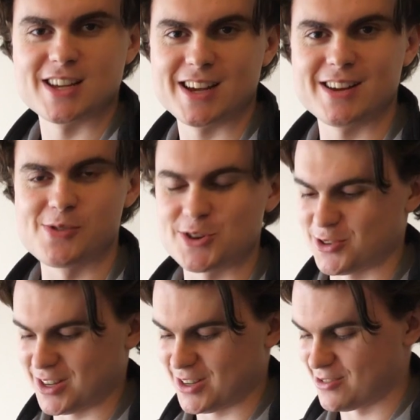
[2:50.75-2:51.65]
say it. It won't
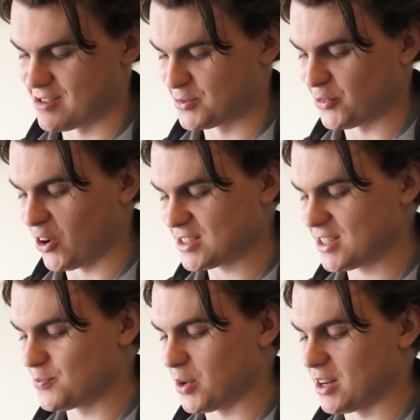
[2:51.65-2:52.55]
trigger your own
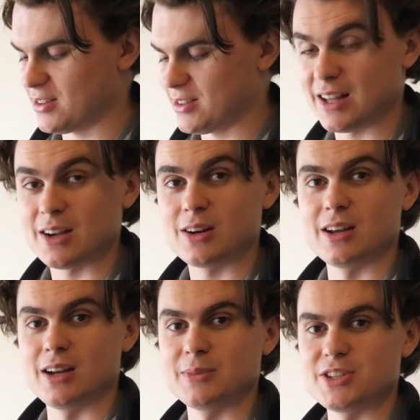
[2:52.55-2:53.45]
devices, but that um,